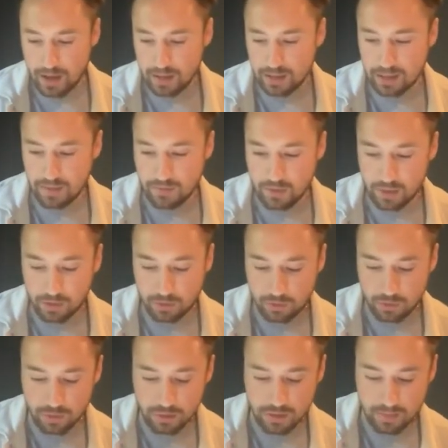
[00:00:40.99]
can even
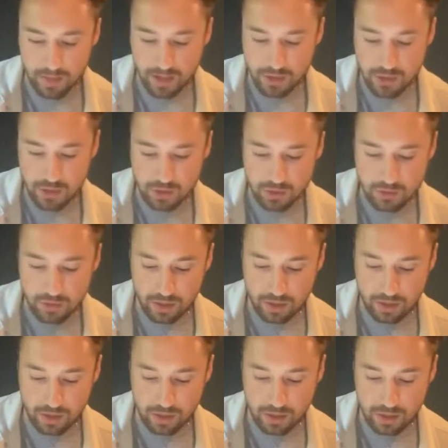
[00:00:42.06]
include the dimensions right
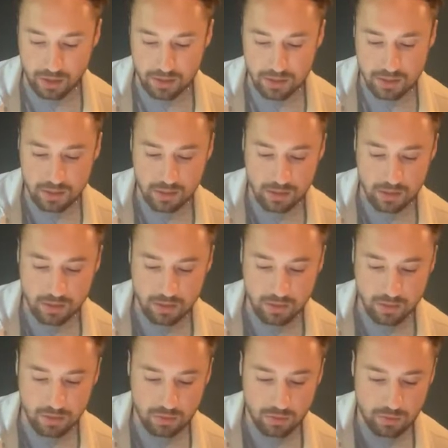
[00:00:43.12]
here.
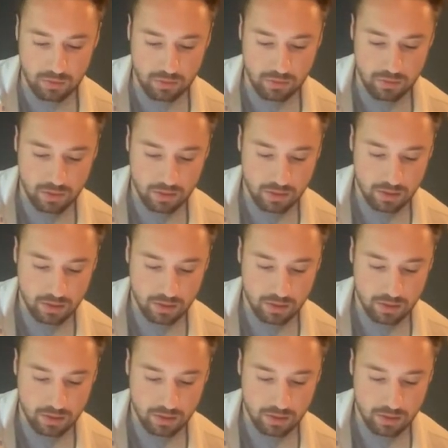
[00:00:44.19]
So